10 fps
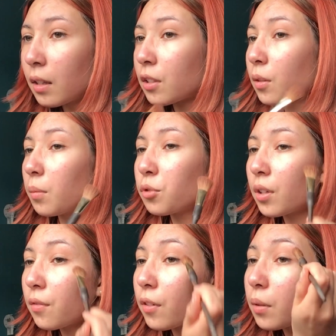So I'm trying
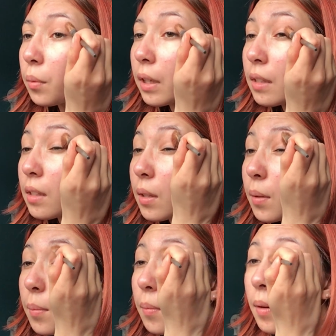to find ways that
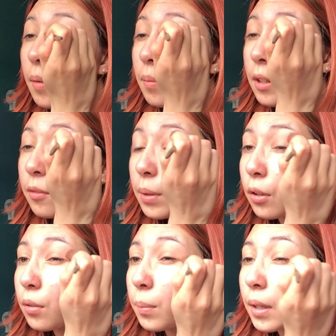give me
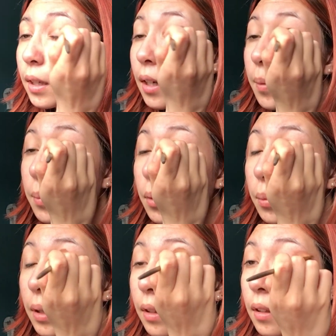good makeup, but
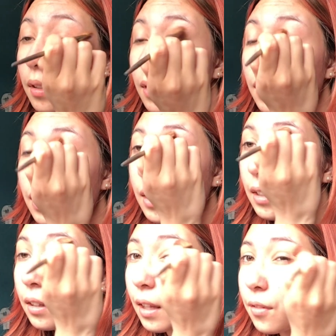with
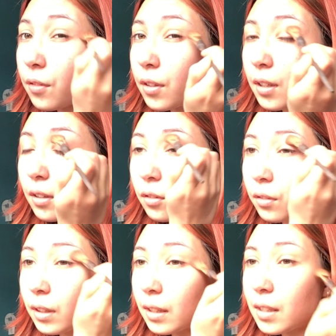little effort and not
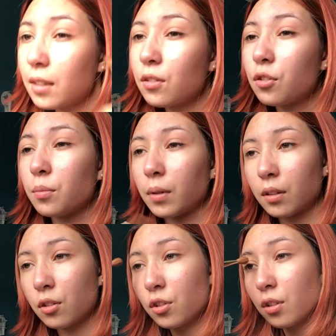needing too
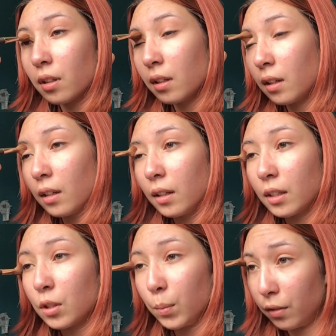much
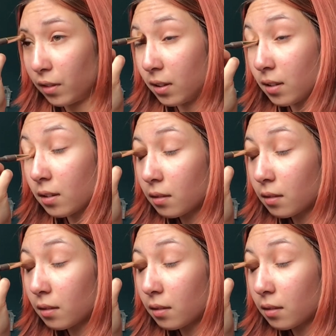experience.